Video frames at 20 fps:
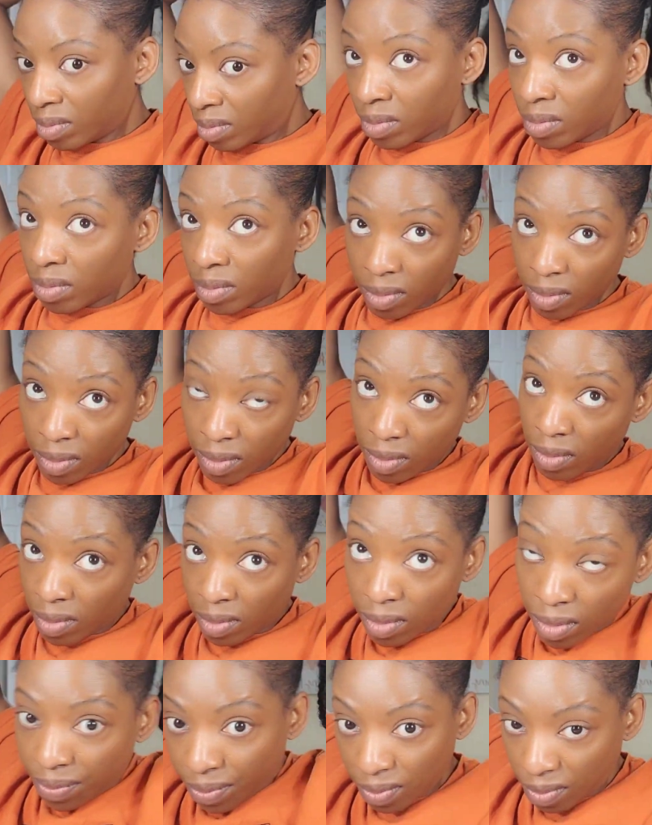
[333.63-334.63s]
take
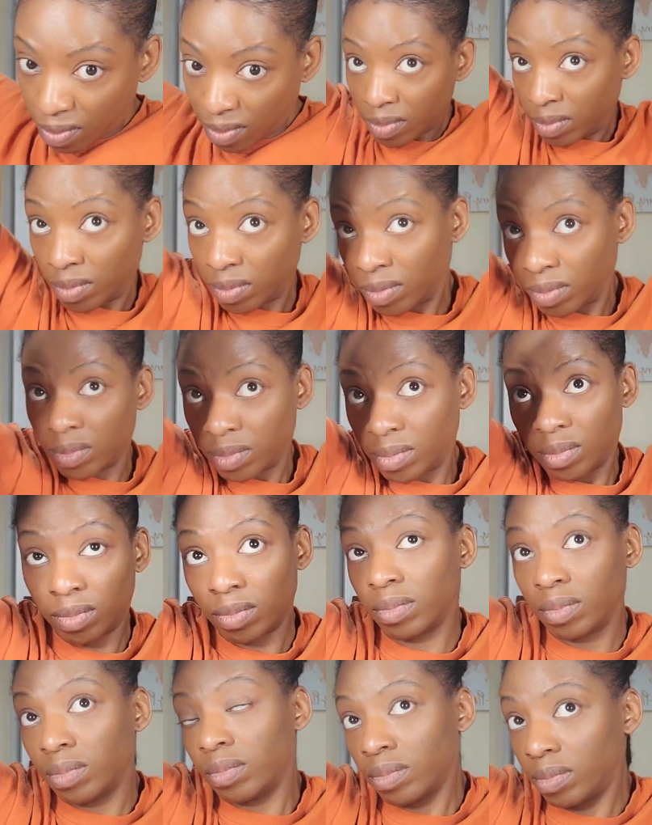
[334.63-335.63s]
some of the
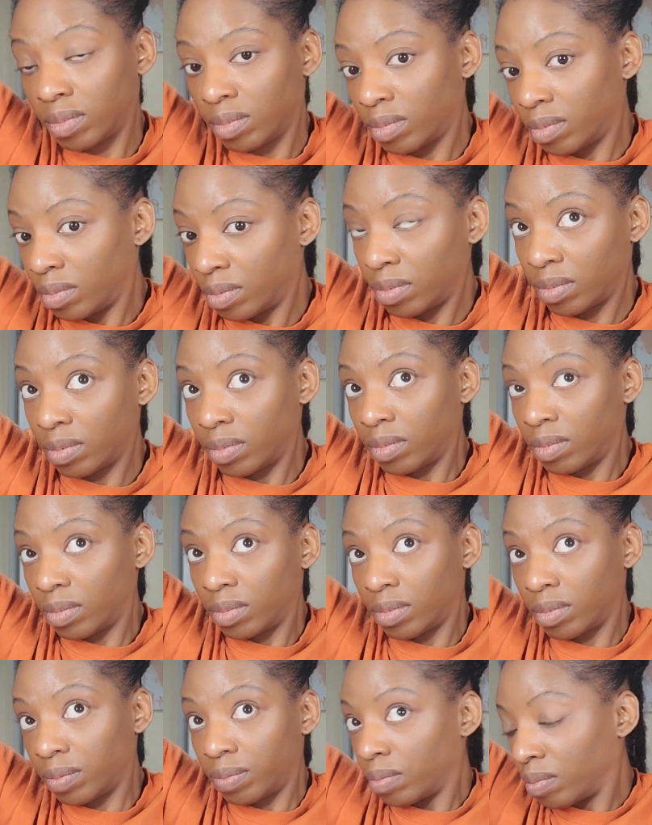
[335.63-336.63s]
hair out from the
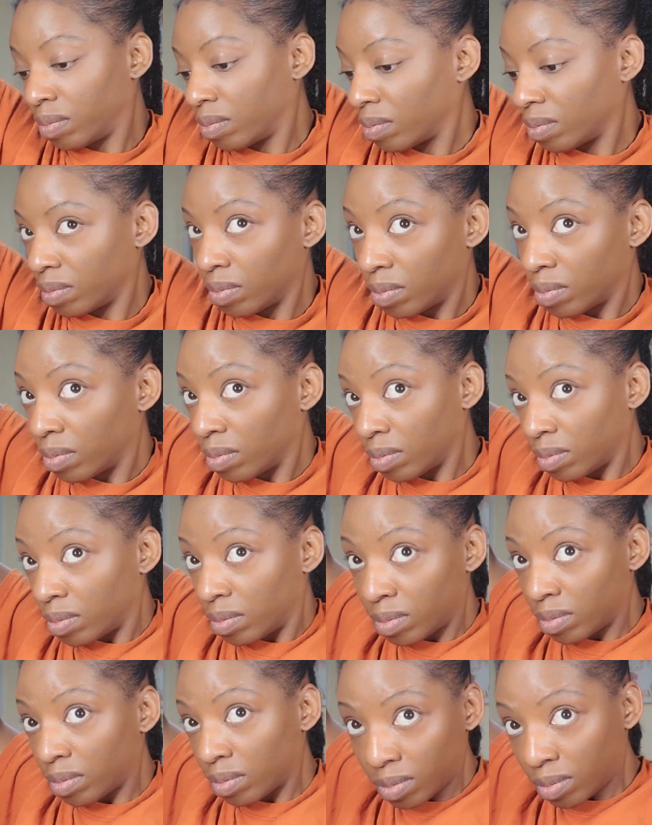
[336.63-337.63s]
side
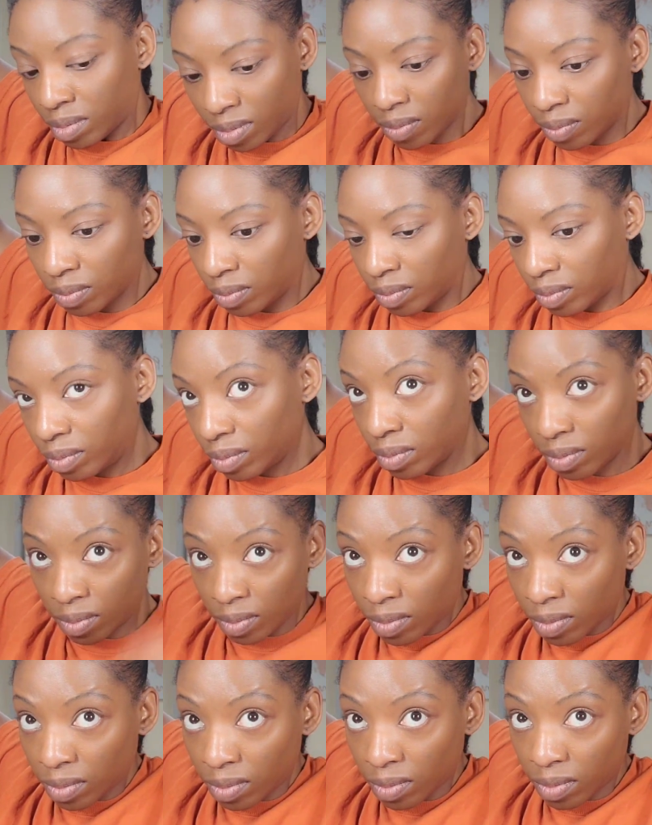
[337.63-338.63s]
just so I could have
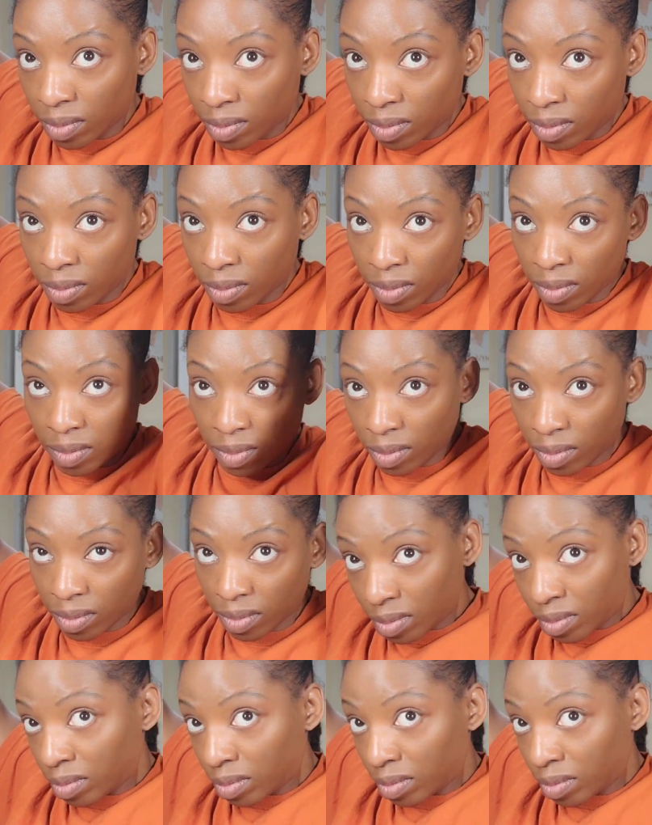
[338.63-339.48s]
two curls there.